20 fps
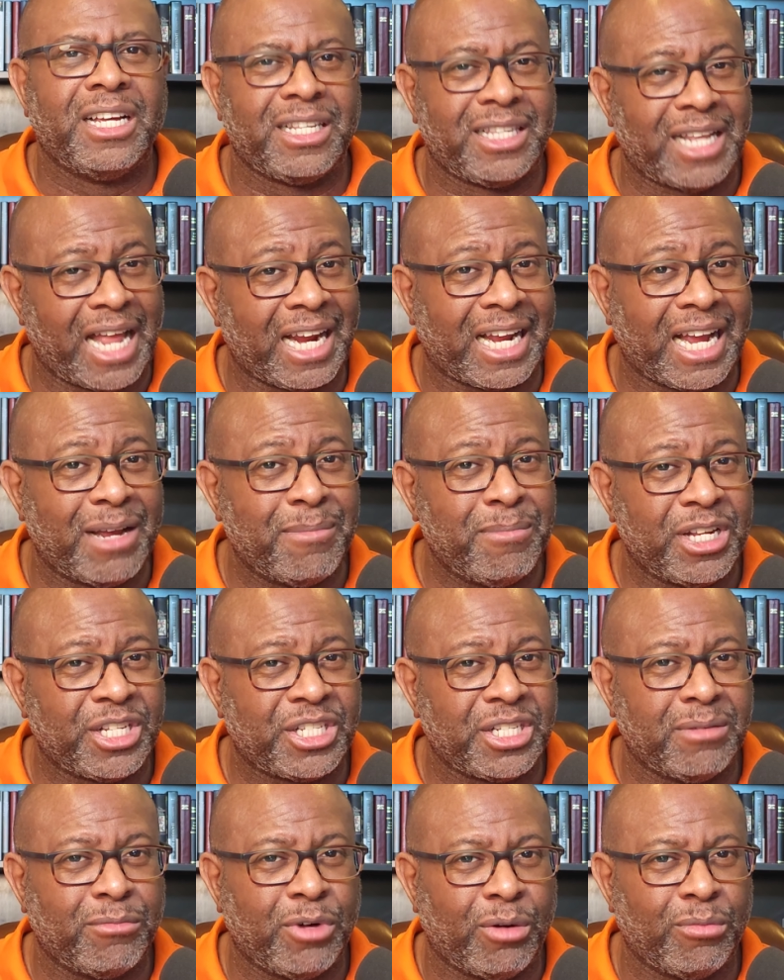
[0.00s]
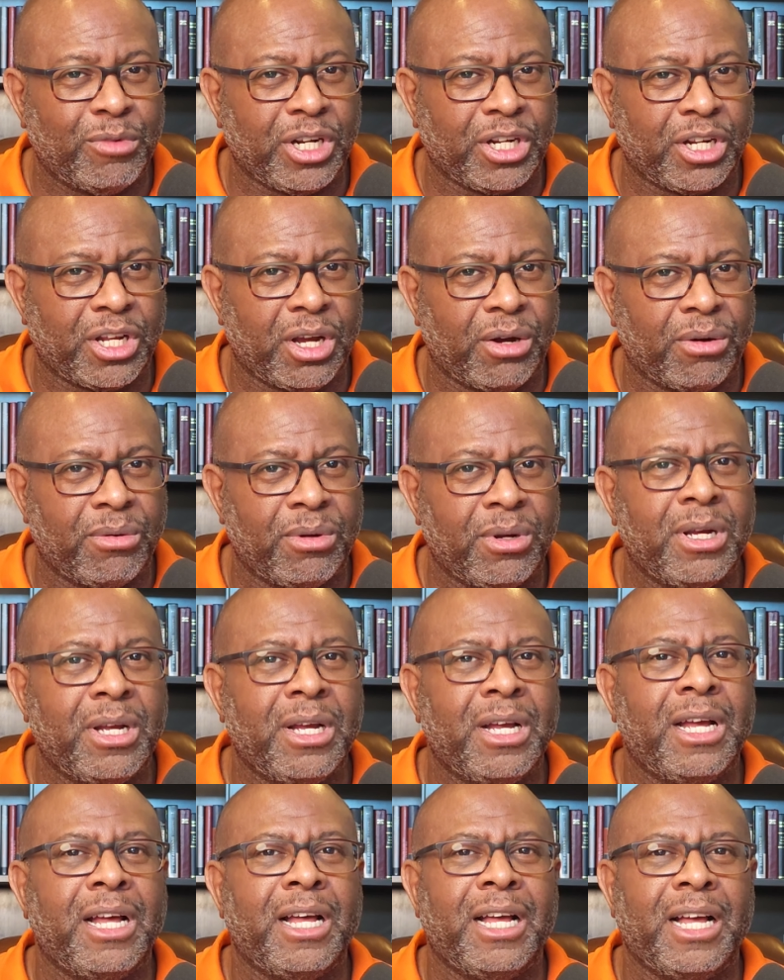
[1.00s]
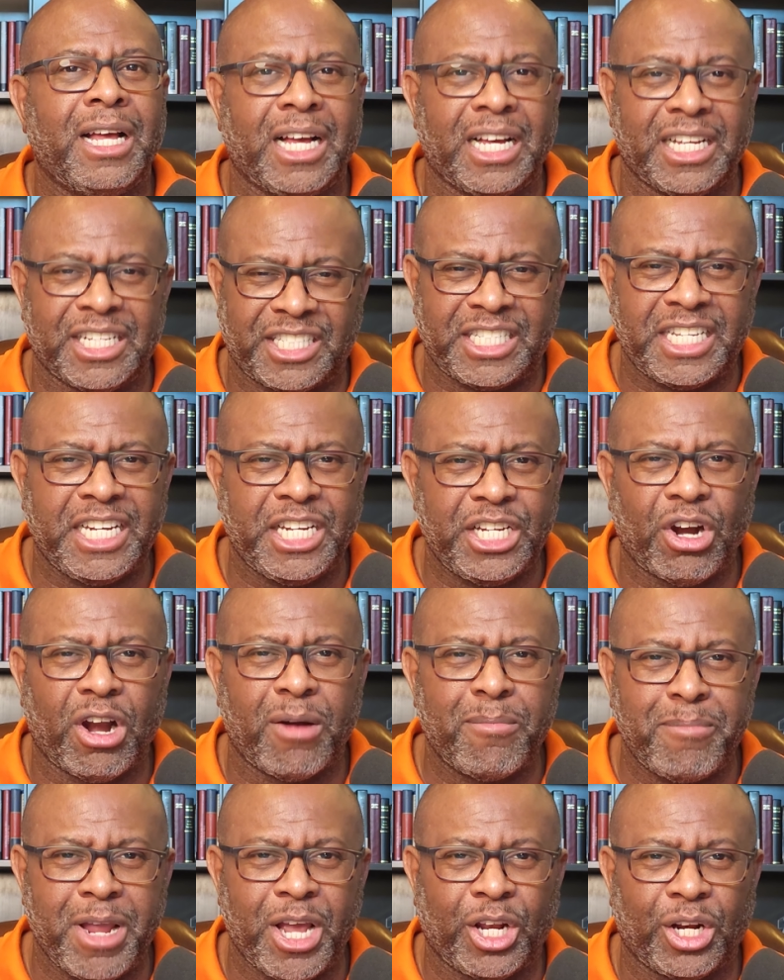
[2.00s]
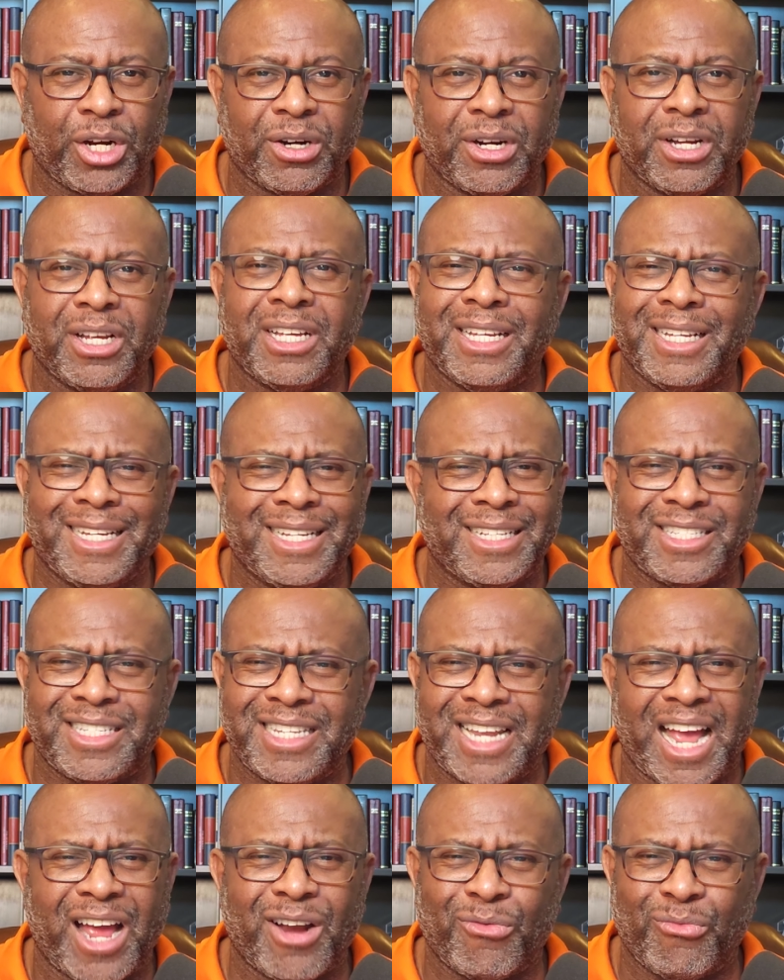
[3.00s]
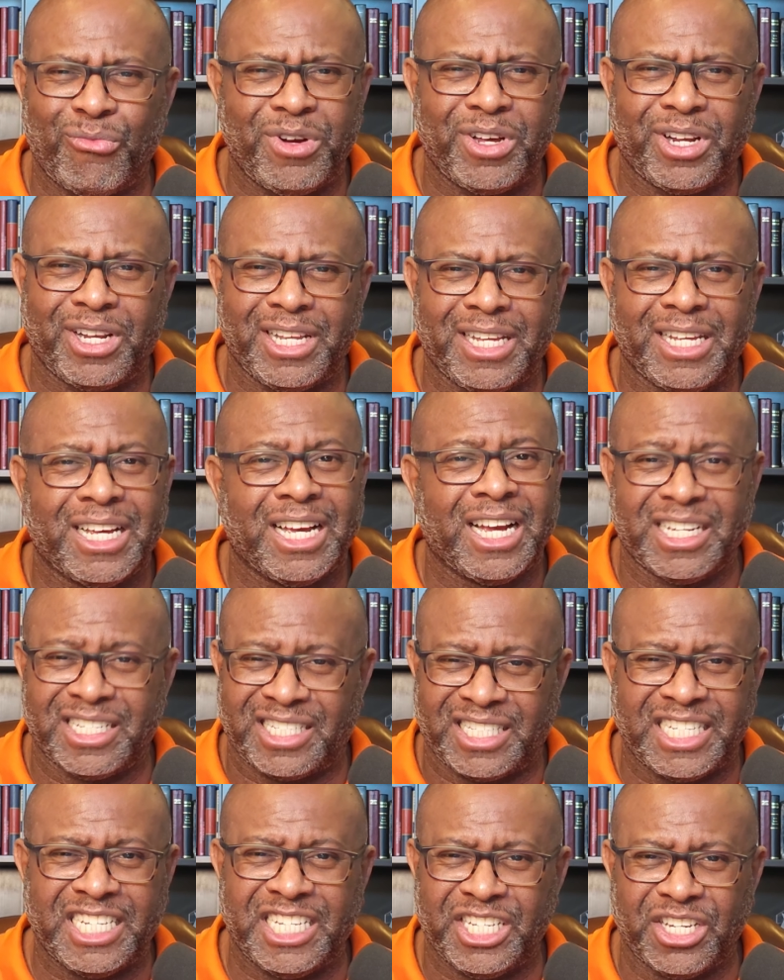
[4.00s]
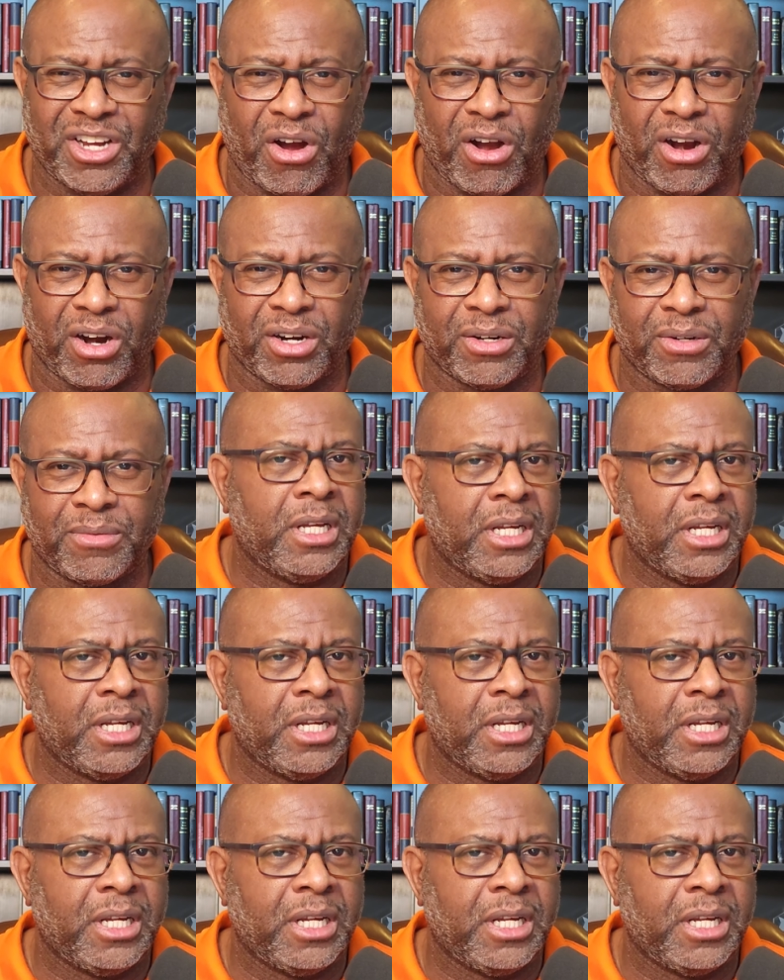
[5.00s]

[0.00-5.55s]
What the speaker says: Like I mentioned a moment ago, a CDR mailer is not really a CDR.